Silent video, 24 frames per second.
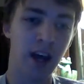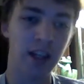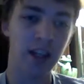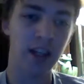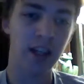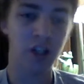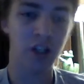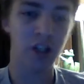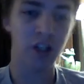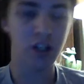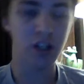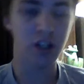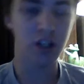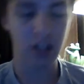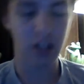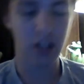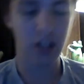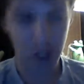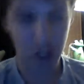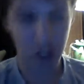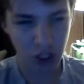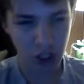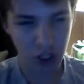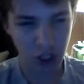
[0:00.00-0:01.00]
he turns into this
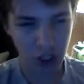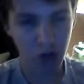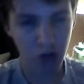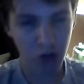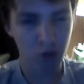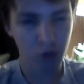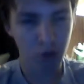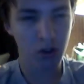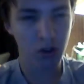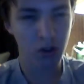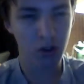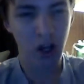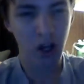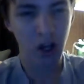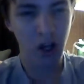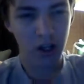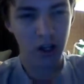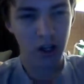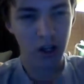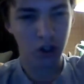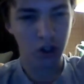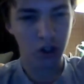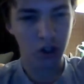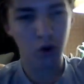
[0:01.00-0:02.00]
huge,
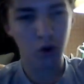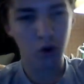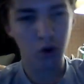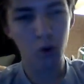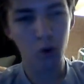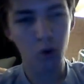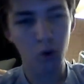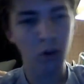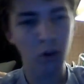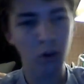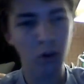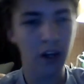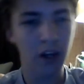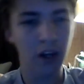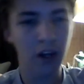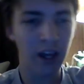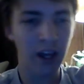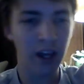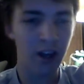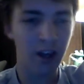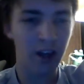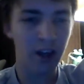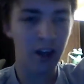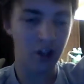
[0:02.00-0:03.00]

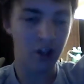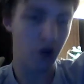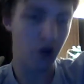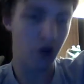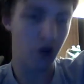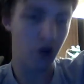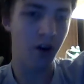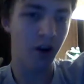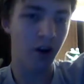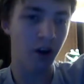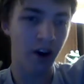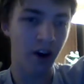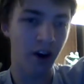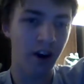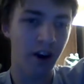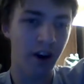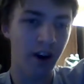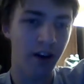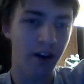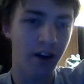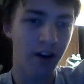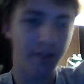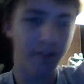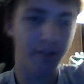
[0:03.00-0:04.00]
cool-looking Joker
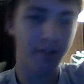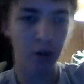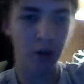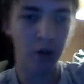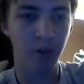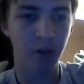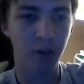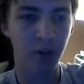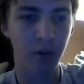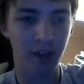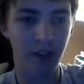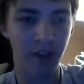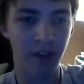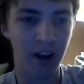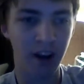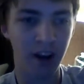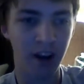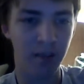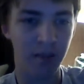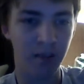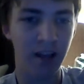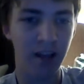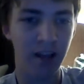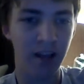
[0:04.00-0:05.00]
filled with
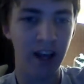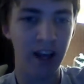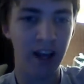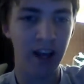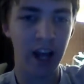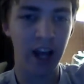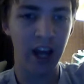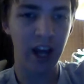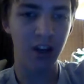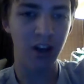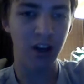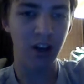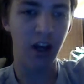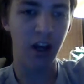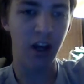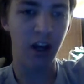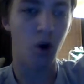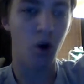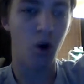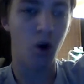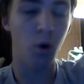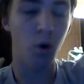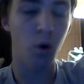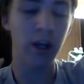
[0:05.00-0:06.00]
venom. And you're like,
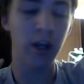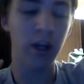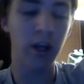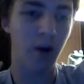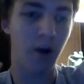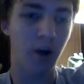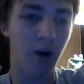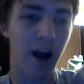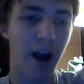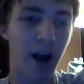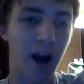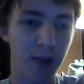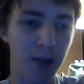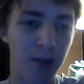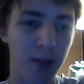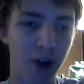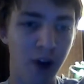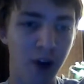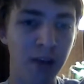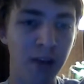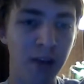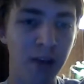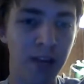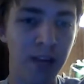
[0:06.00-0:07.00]
holy crap, how am
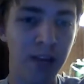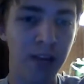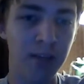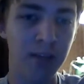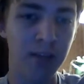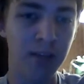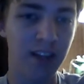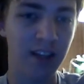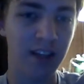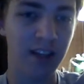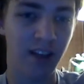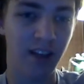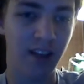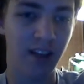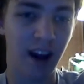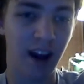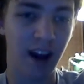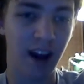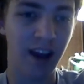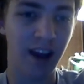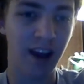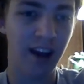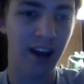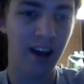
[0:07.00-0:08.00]
I gonna beat this guy?
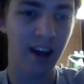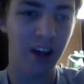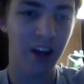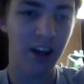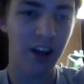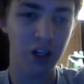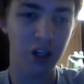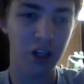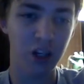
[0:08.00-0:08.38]
Because